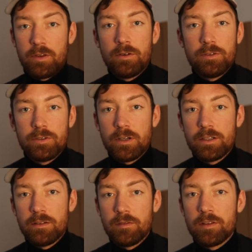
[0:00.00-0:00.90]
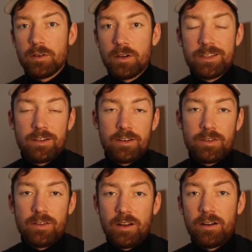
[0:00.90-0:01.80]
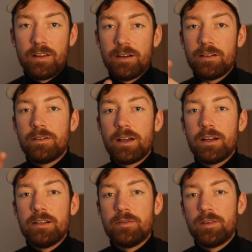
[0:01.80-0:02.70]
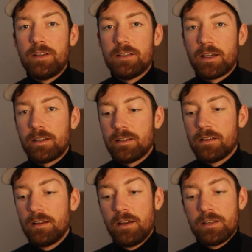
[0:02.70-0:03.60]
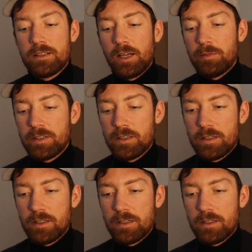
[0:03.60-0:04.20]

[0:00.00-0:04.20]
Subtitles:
the whole duration of the stories, and also they're divided into 15-second segments.